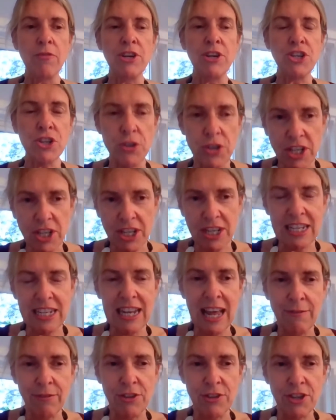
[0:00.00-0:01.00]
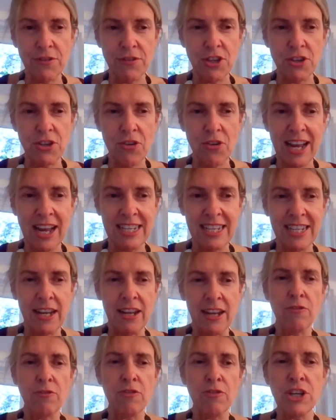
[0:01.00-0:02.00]
reduce the levels of stress
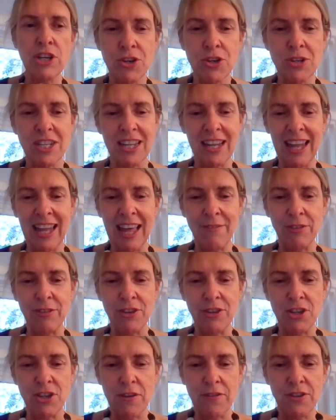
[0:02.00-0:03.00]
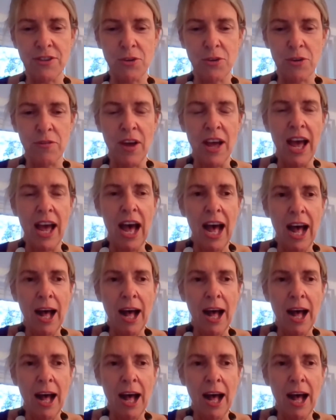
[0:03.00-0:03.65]
and then reduce the levels of sort of